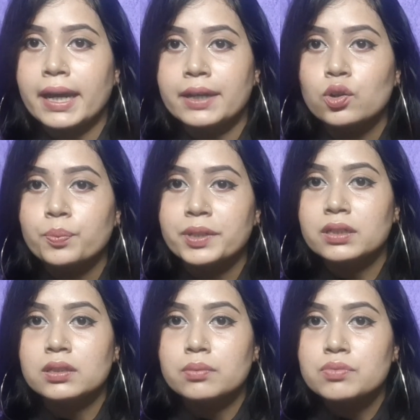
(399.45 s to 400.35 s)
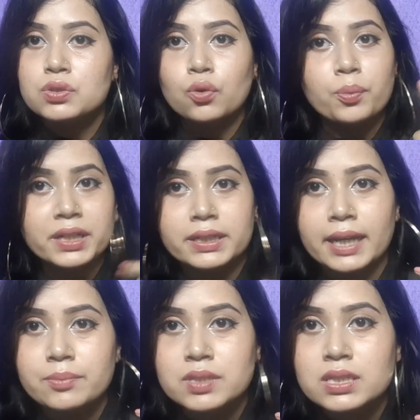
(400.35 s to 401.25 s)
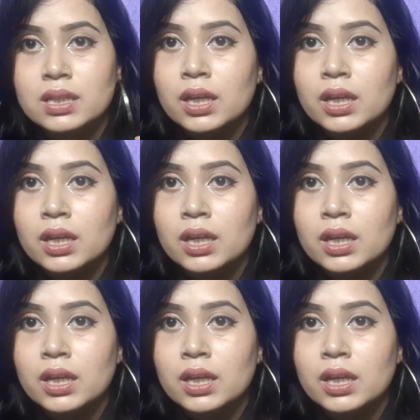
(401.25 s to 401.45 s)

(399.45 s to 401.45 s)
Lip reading: and opening them so many times,